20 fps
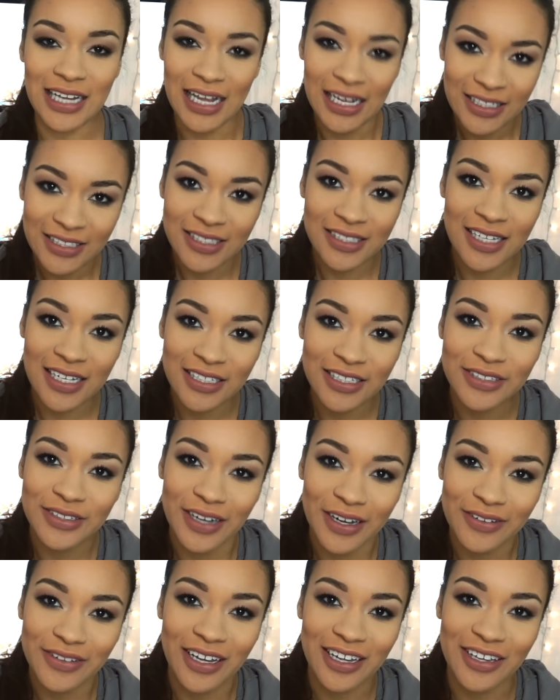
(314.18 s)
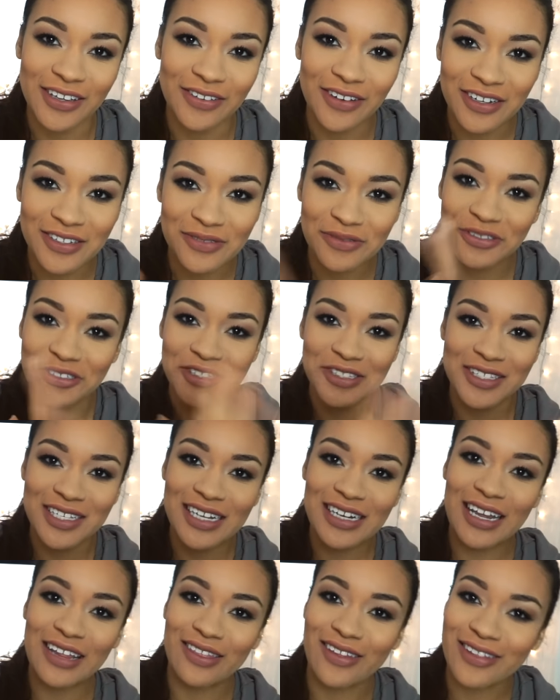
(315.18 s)
I just said, you know, like you guys are just
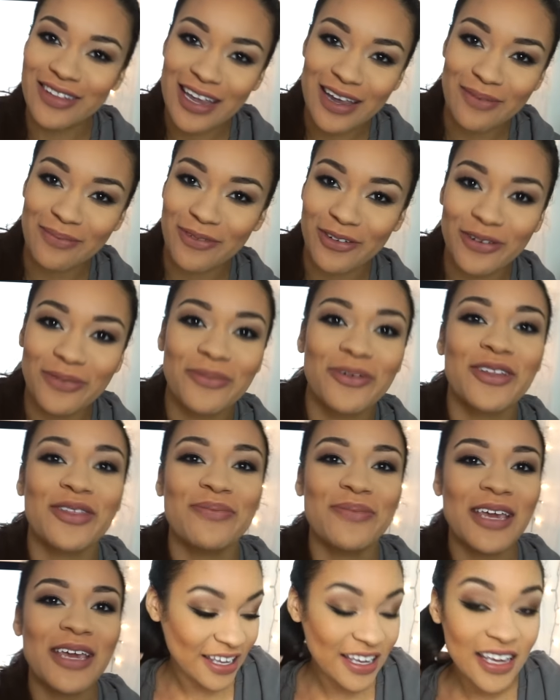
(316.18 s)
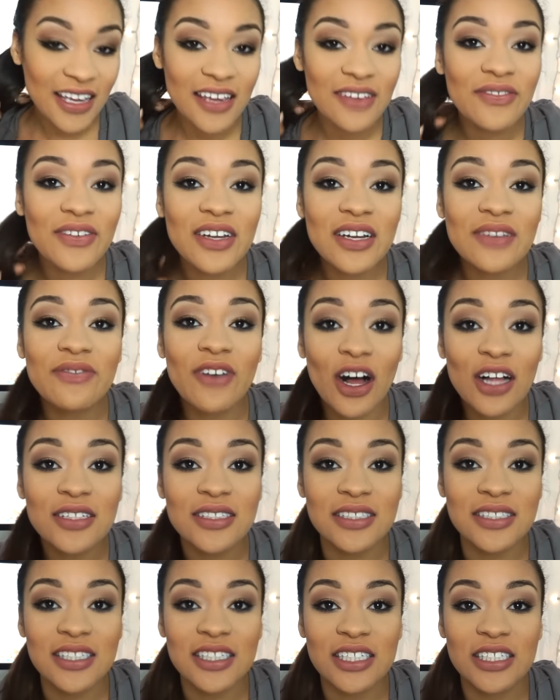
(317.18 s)
sitting in the damn room with He even
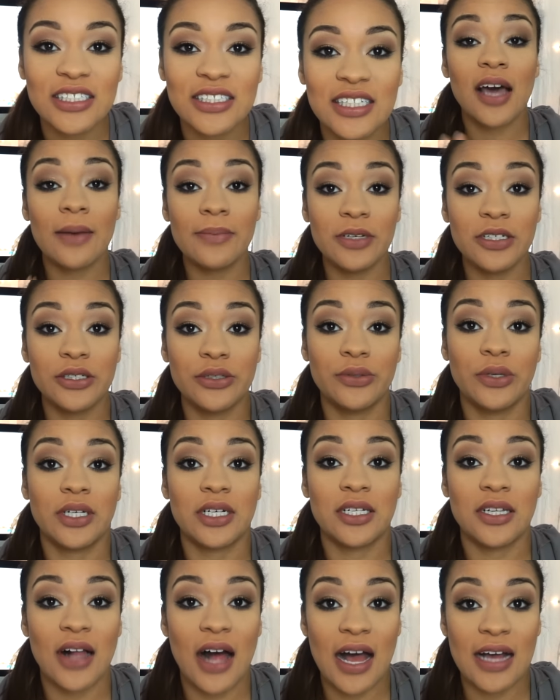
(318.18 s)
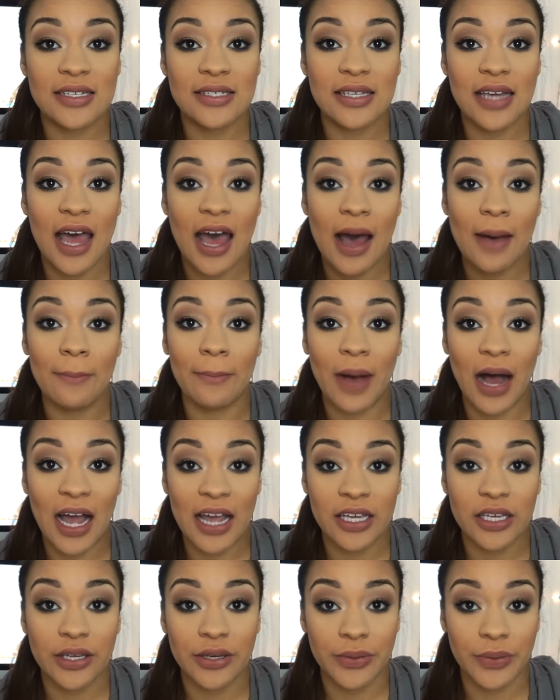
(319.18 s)
volunteered to come and do a class at my
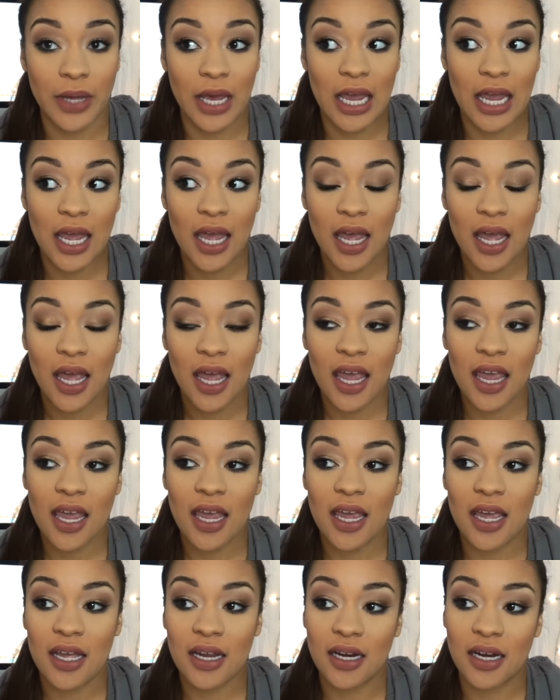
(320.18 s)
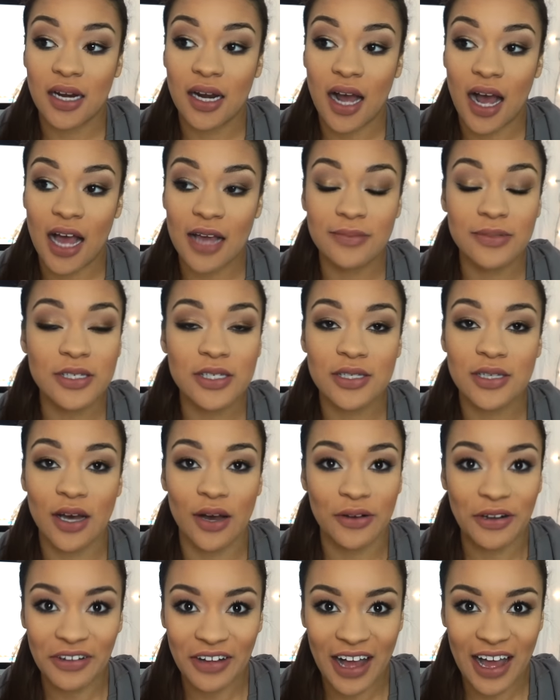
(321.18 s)
unit and I'm
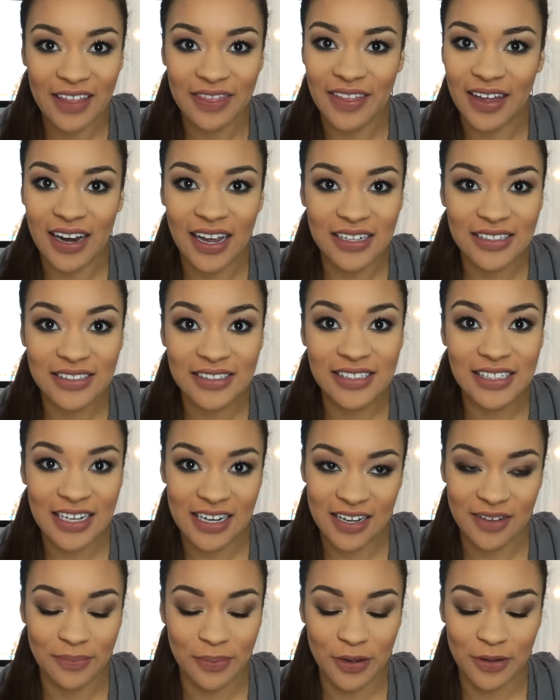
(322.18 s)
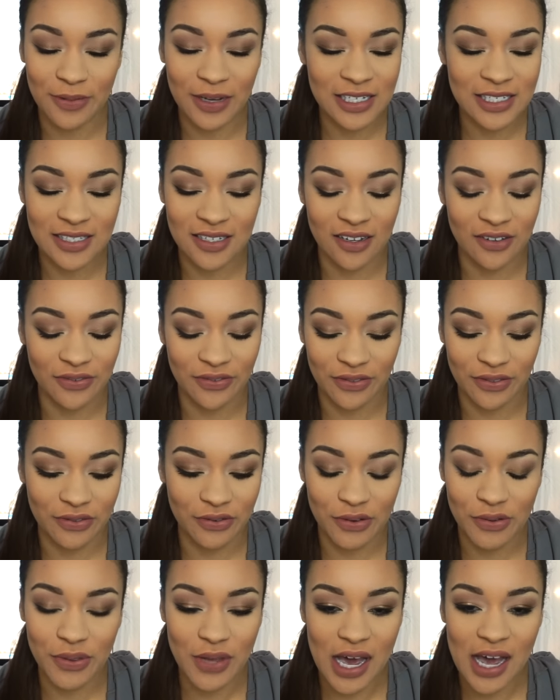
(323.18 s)
so glad that I didn't put myself
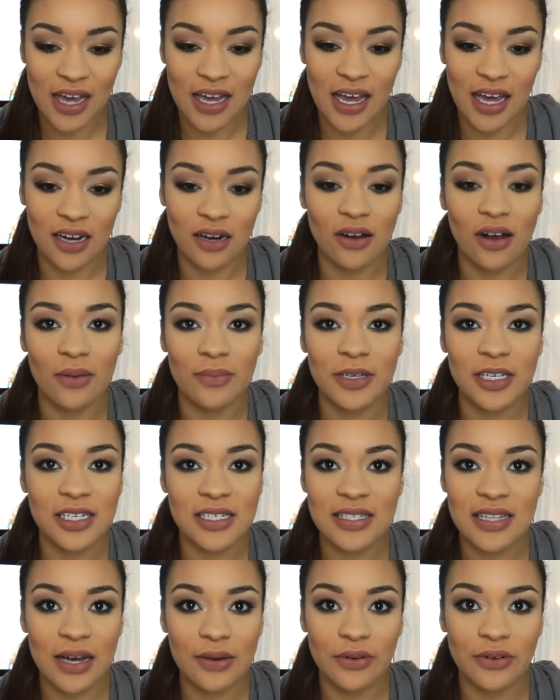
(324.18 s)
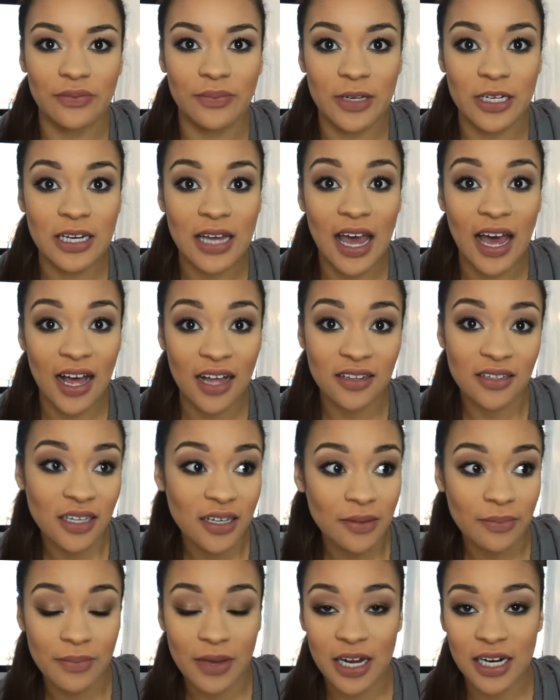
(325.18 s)
through that at all because that would have been hella
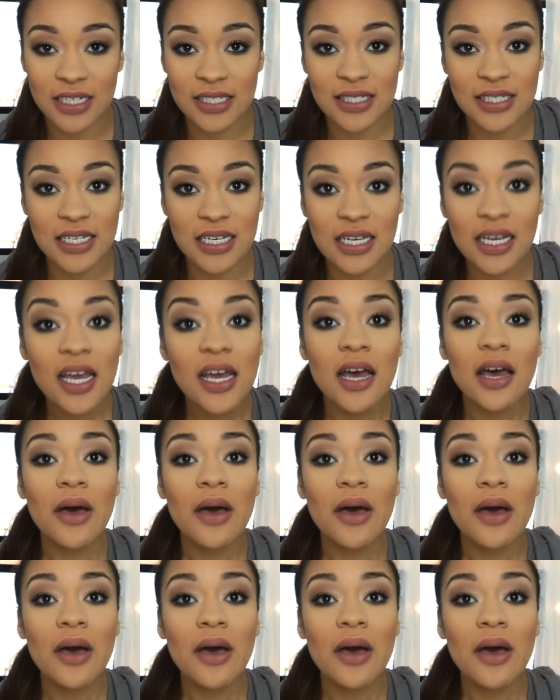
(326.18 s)
embarrassing.